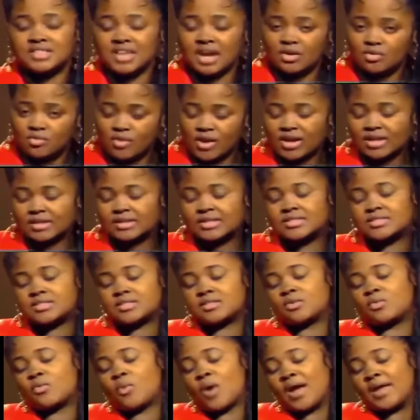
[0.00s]
directly
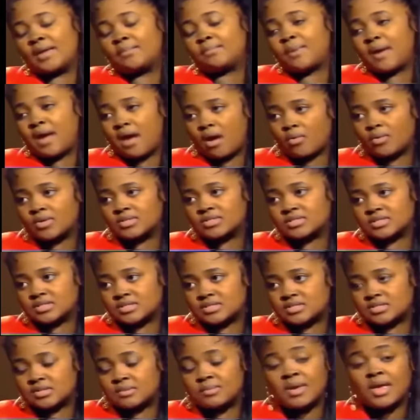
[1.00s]
to the white power
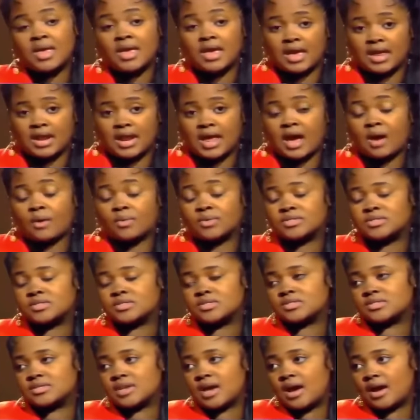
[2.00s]
system and how it's
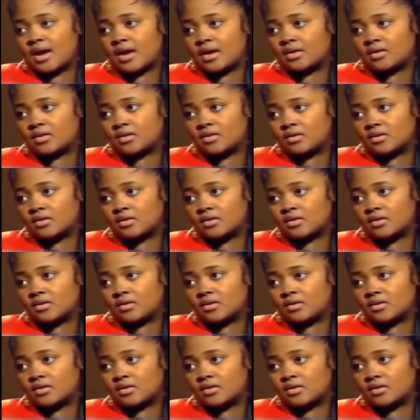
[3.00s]
designed.